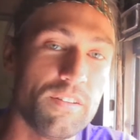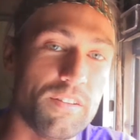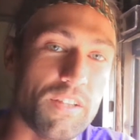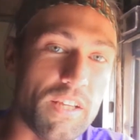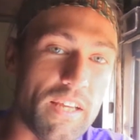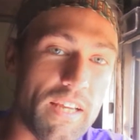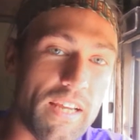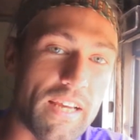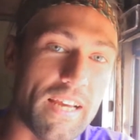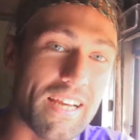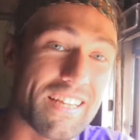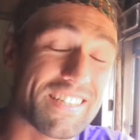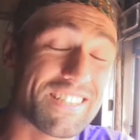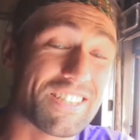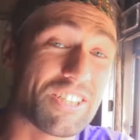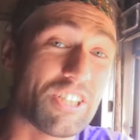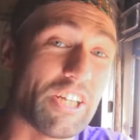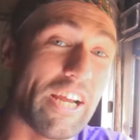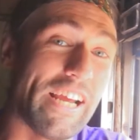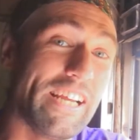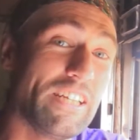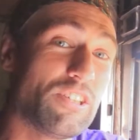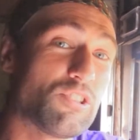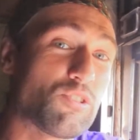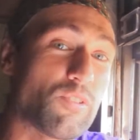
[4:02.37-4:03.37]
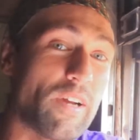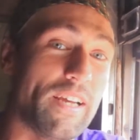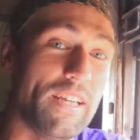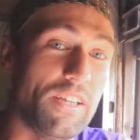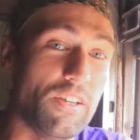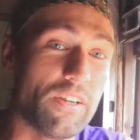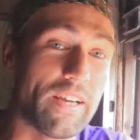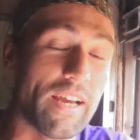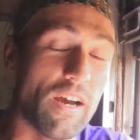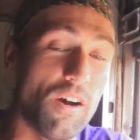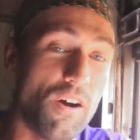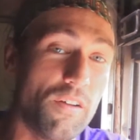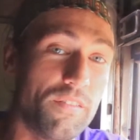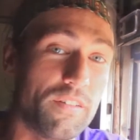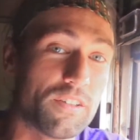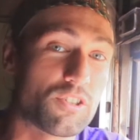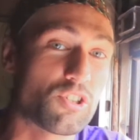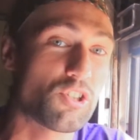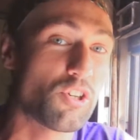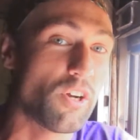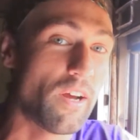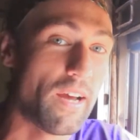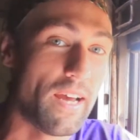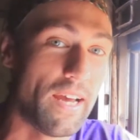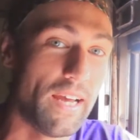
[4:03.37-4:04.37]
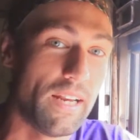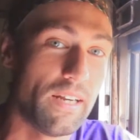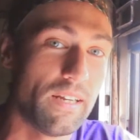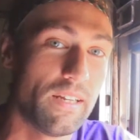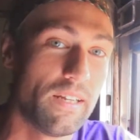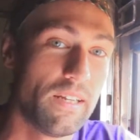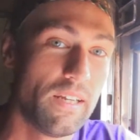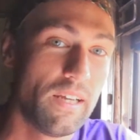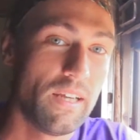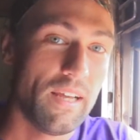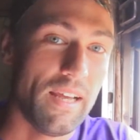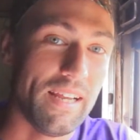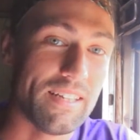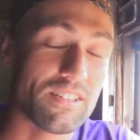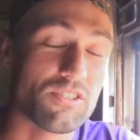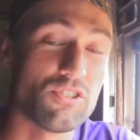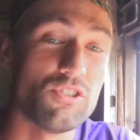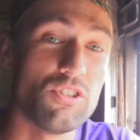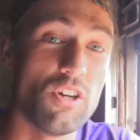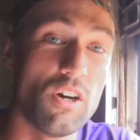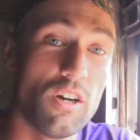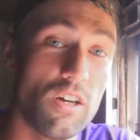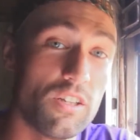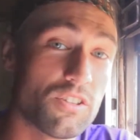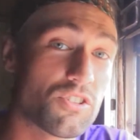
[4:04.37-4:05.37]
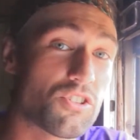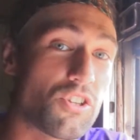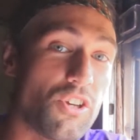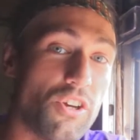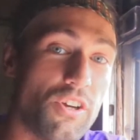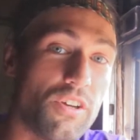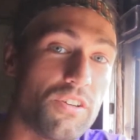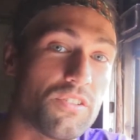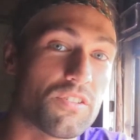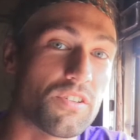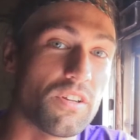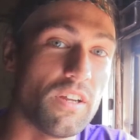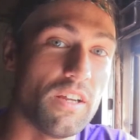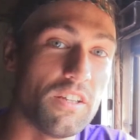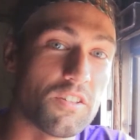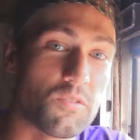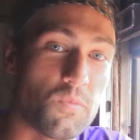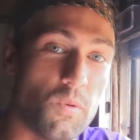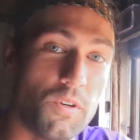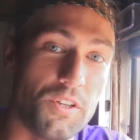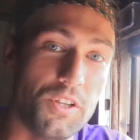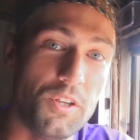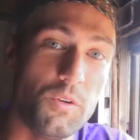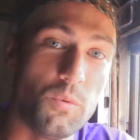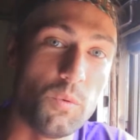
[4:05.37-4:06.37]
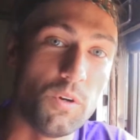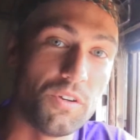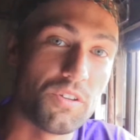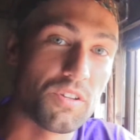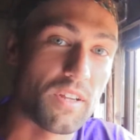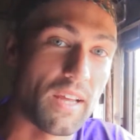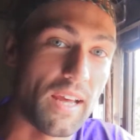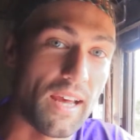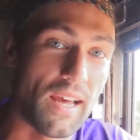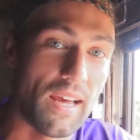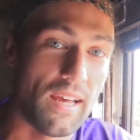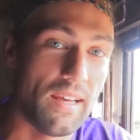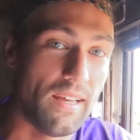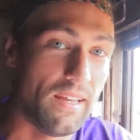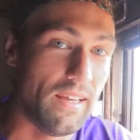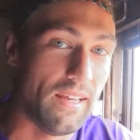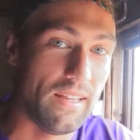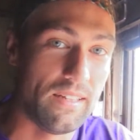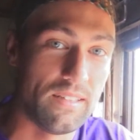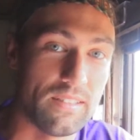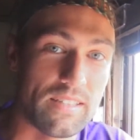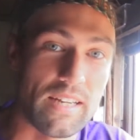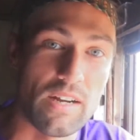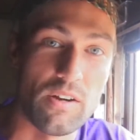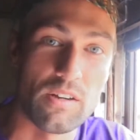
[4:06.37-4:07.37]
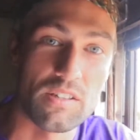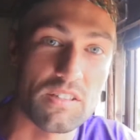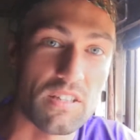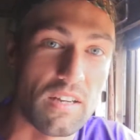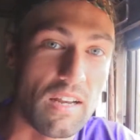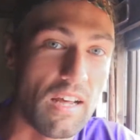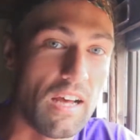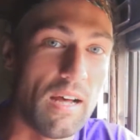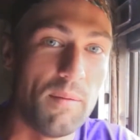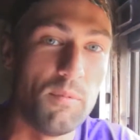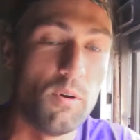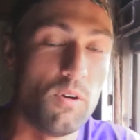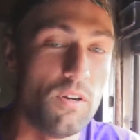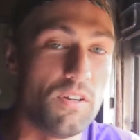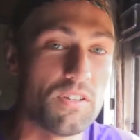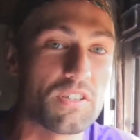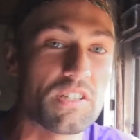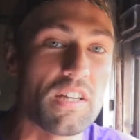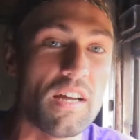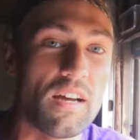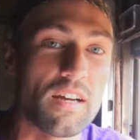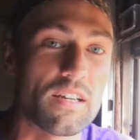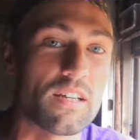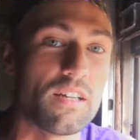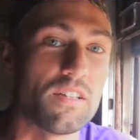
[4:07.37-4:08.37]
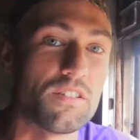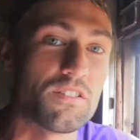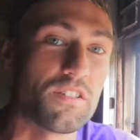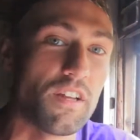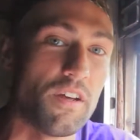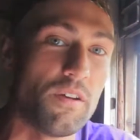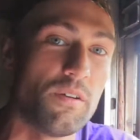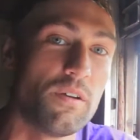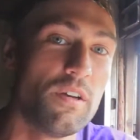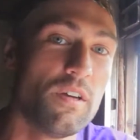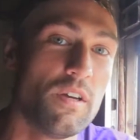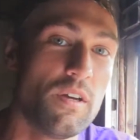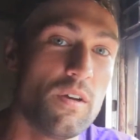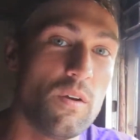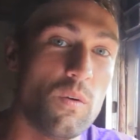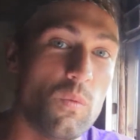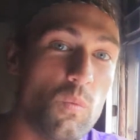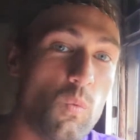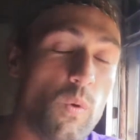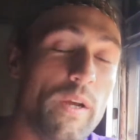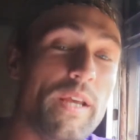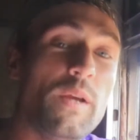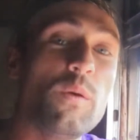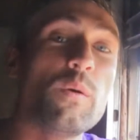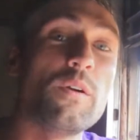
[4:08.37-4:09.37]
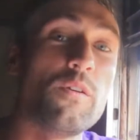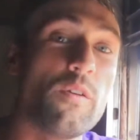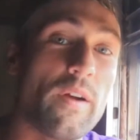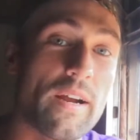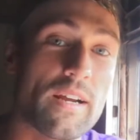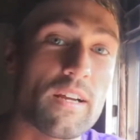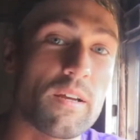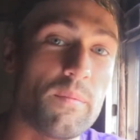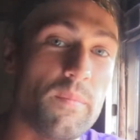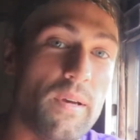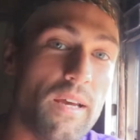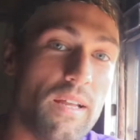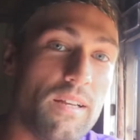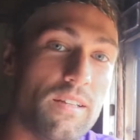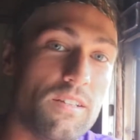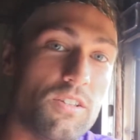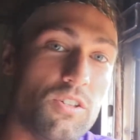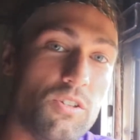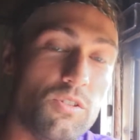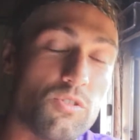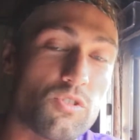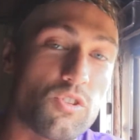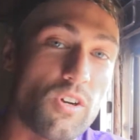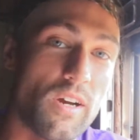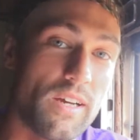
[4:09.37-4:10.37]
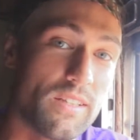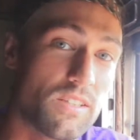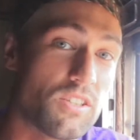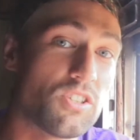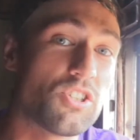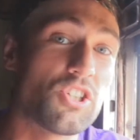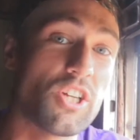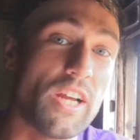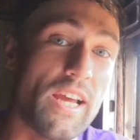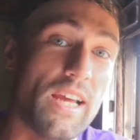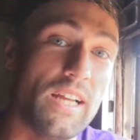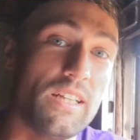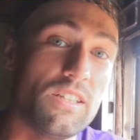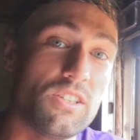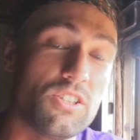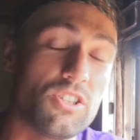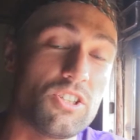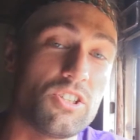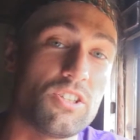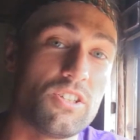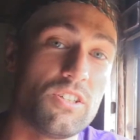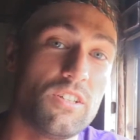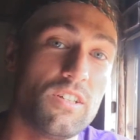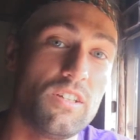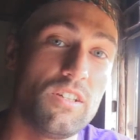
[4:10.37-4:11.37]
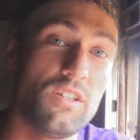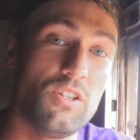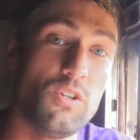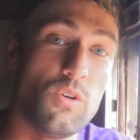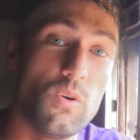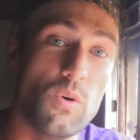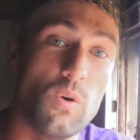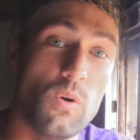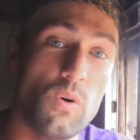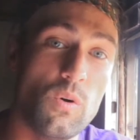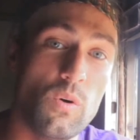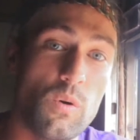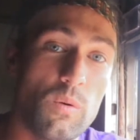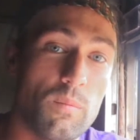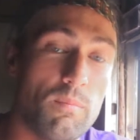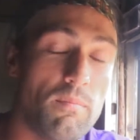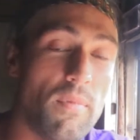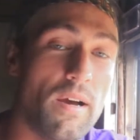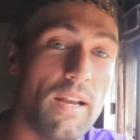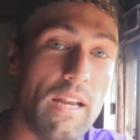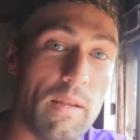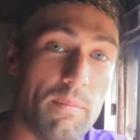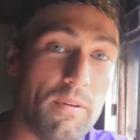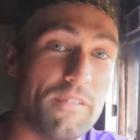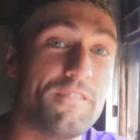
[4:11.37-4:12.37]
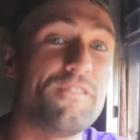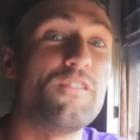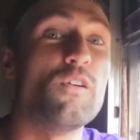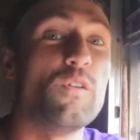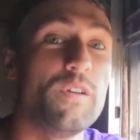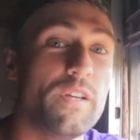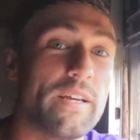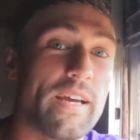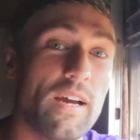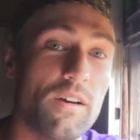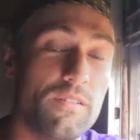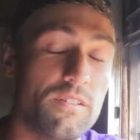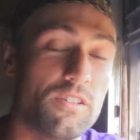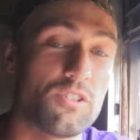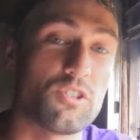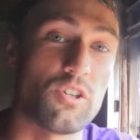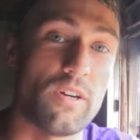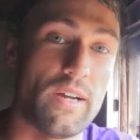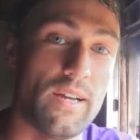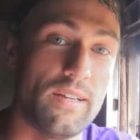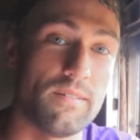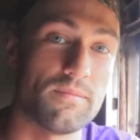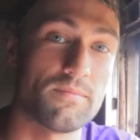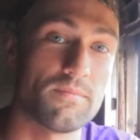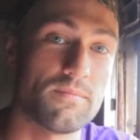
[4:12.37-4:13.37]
The exchange rate you get on the train is not as good as what you would get in Dar es Salaam or Lusaka, so we would recommend you trying to change your money before you get on the train.